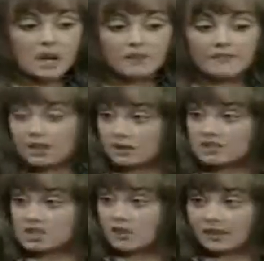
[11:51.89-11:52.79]
that you're
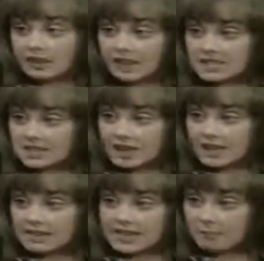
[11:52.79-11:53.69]
sorry you'll have to turn
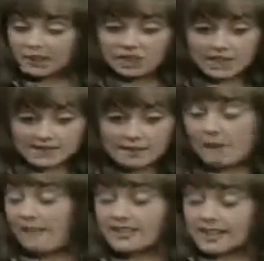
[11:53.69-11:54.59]
it down because you're getting
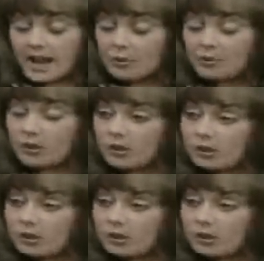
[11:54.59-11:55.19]
married in April.